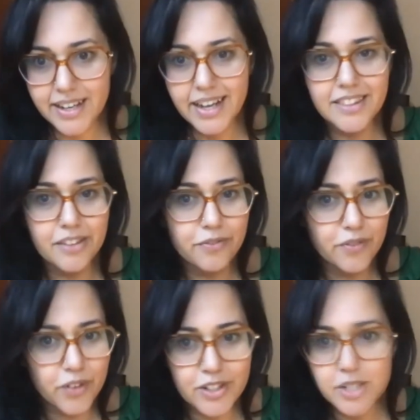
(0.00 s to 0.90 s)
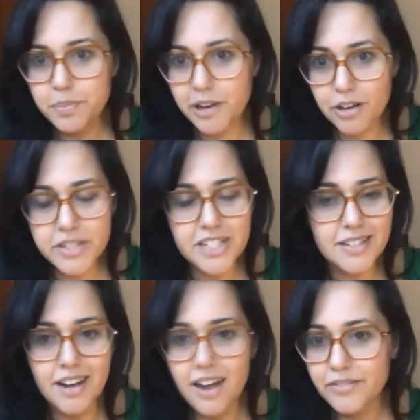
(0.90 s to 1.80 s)
at the first part, which is a
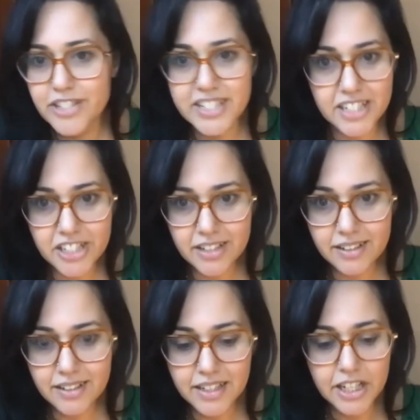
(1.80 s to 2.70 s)
conversation,